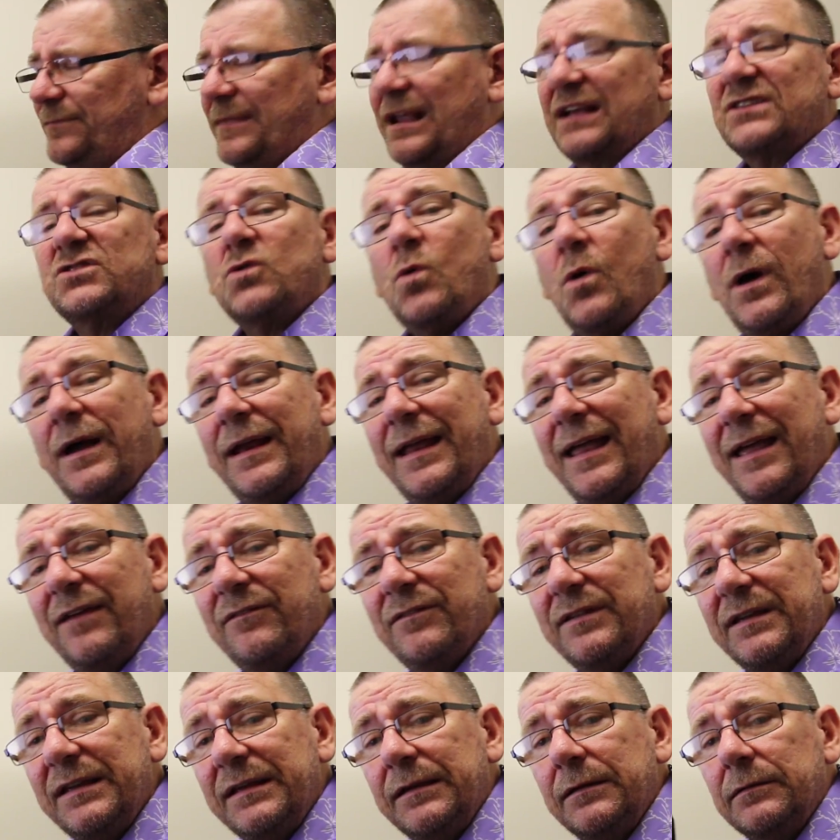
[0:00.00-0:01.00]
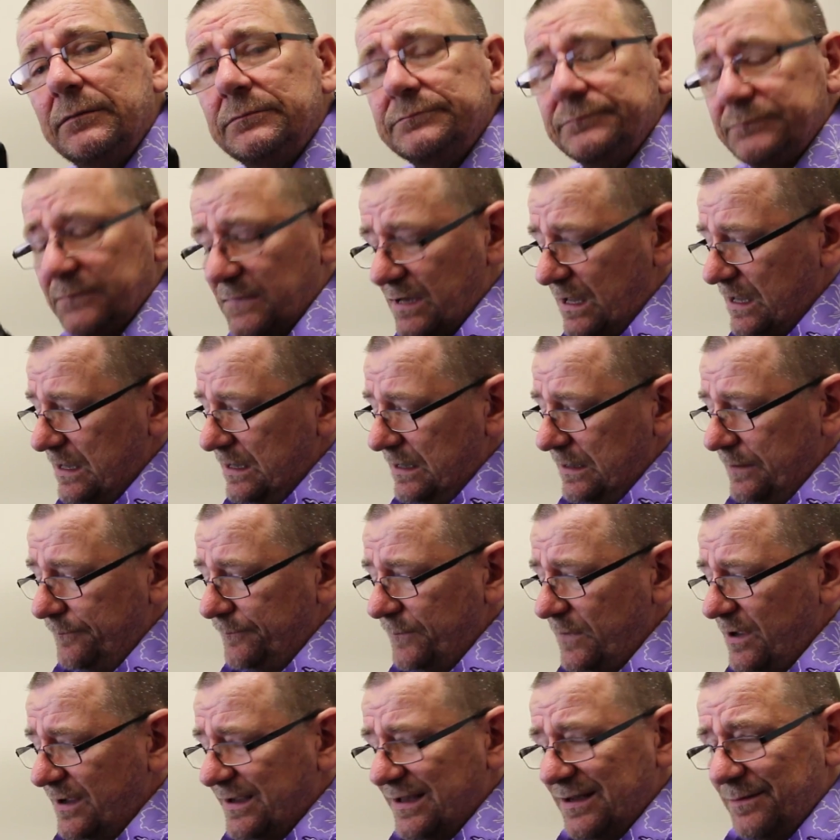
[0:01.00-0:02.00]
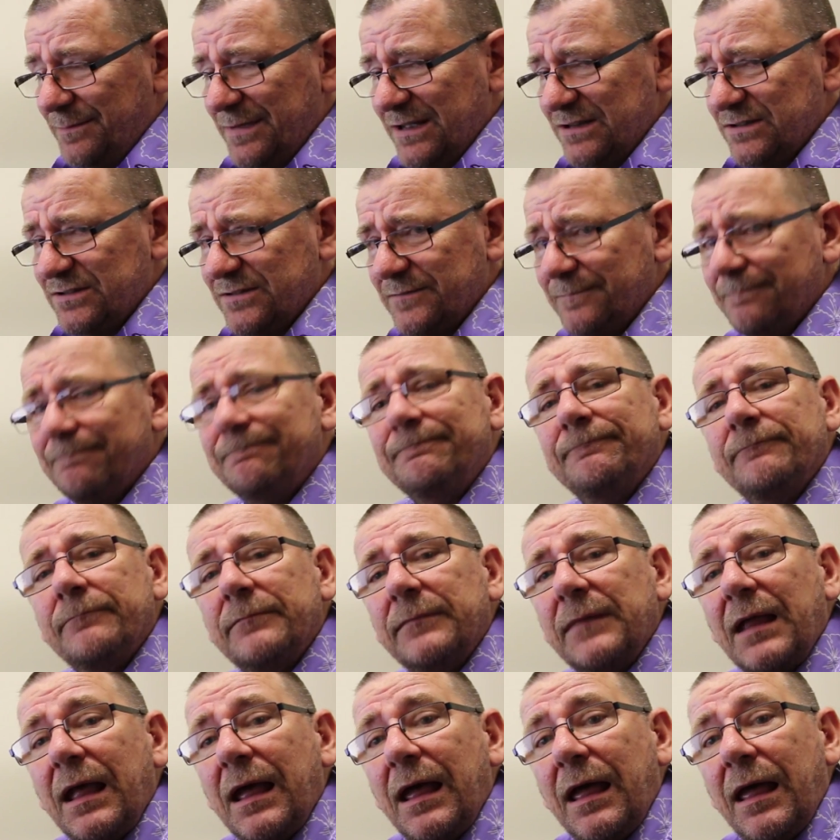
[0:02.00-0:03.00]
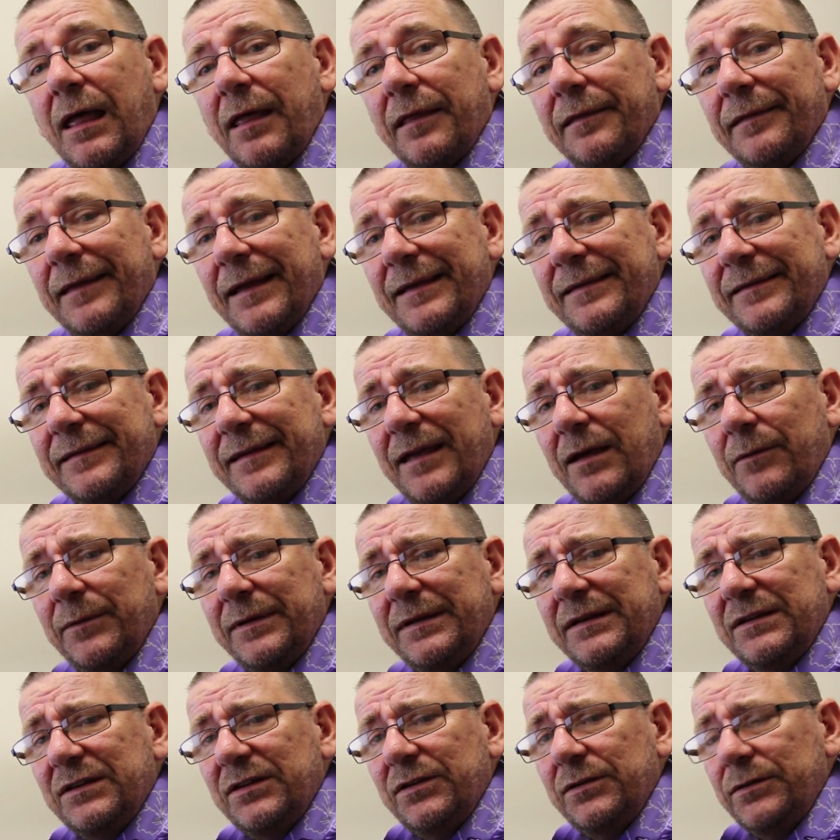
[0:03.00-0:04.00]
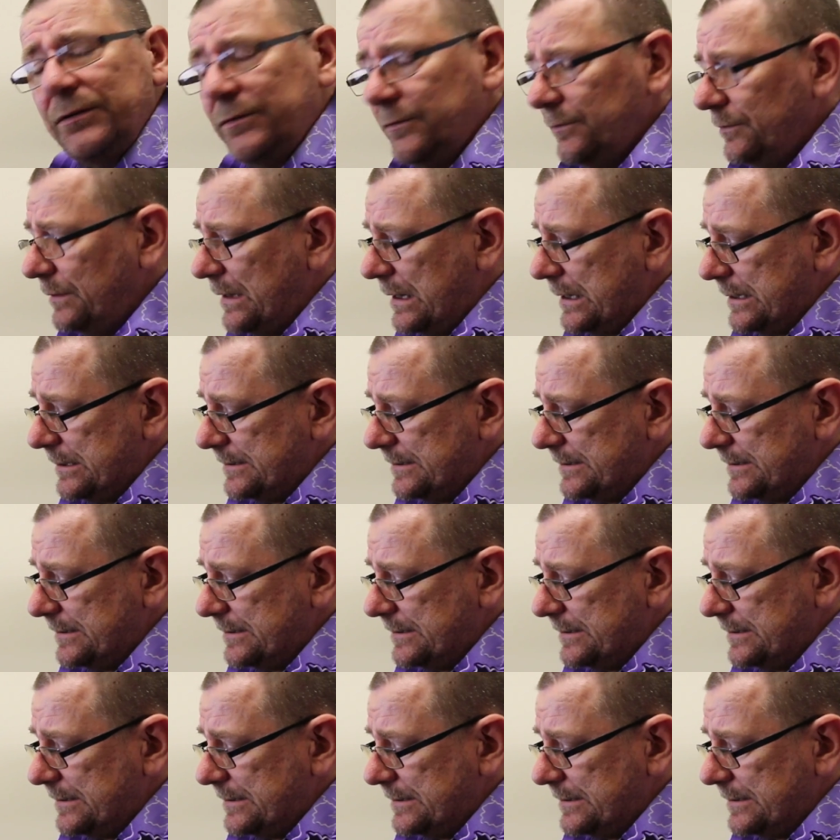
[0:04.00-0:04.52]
It's quite heavy. I can imagine that's going to